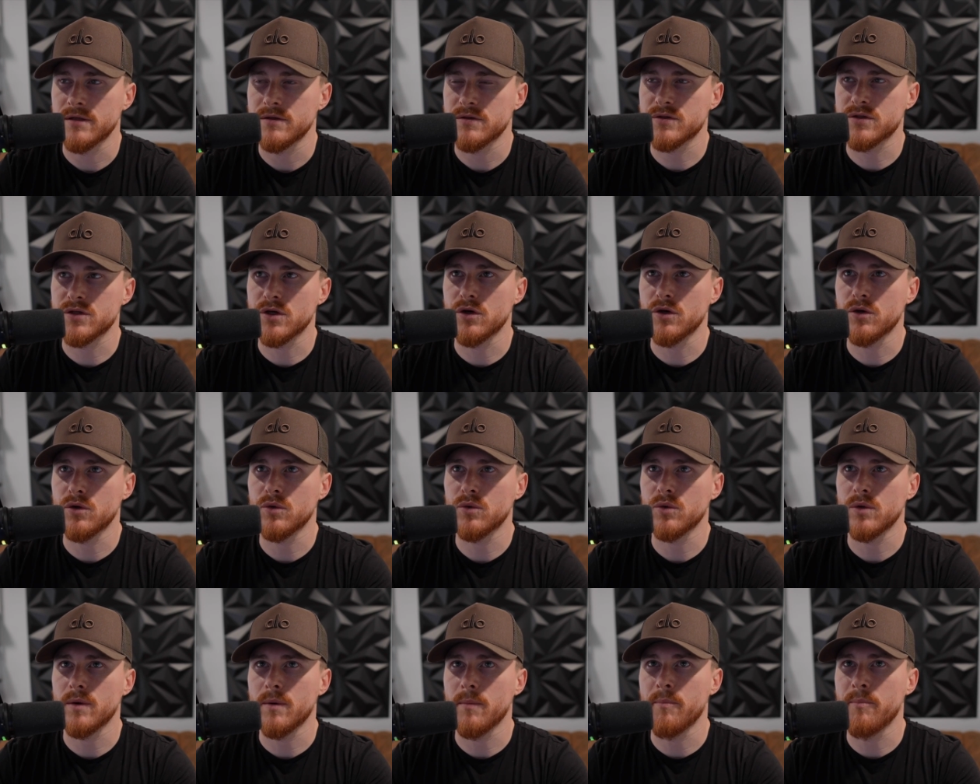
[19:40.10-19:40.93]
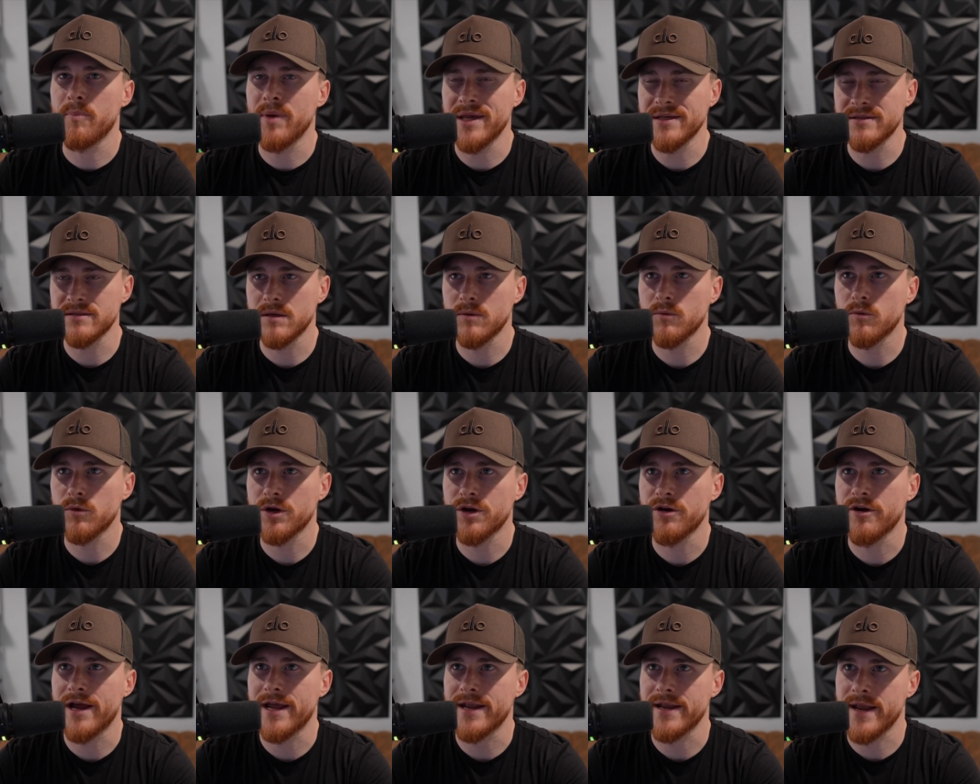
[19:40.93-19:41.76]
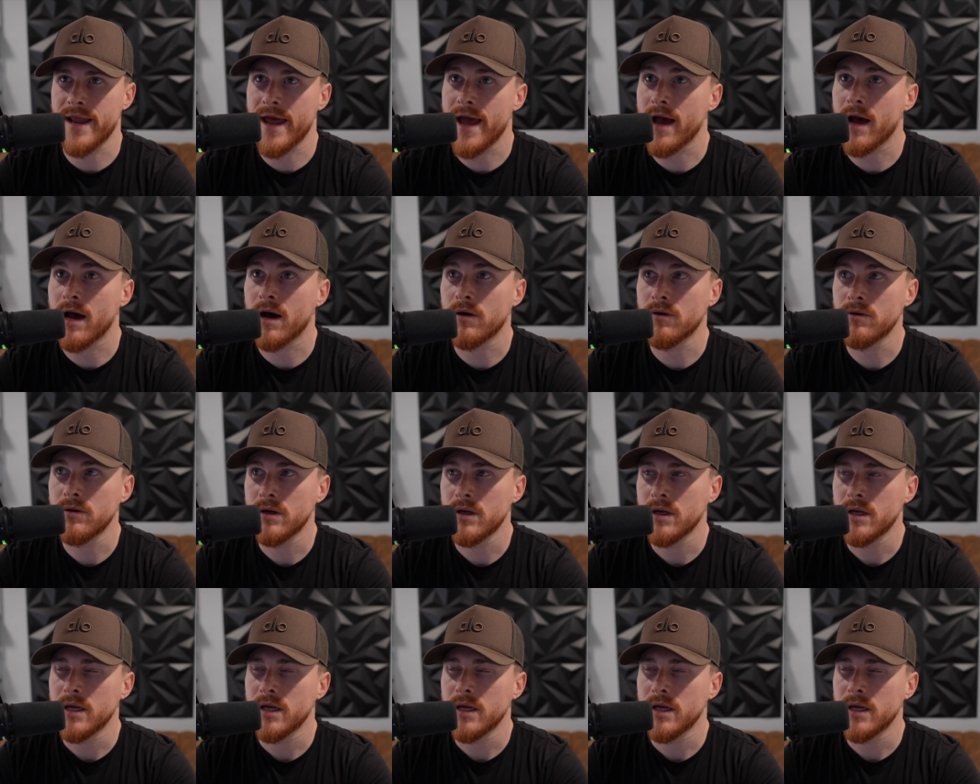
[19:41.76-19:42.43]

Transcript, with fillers: So based on where you're at now,